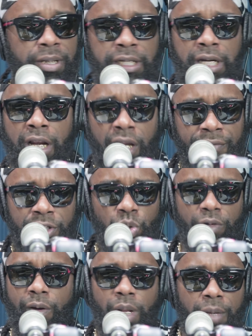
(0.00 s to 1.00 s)
But the love is
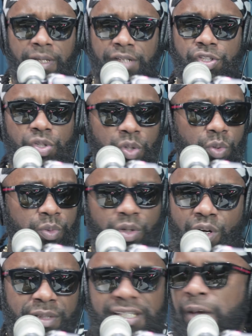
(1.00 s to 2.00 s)
overwhelming, so we
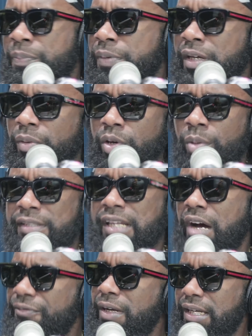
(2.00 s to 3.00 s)
always happy and we always
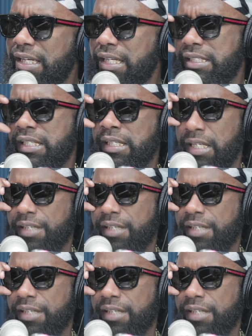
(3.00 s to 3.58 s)
thankful at the end of the day.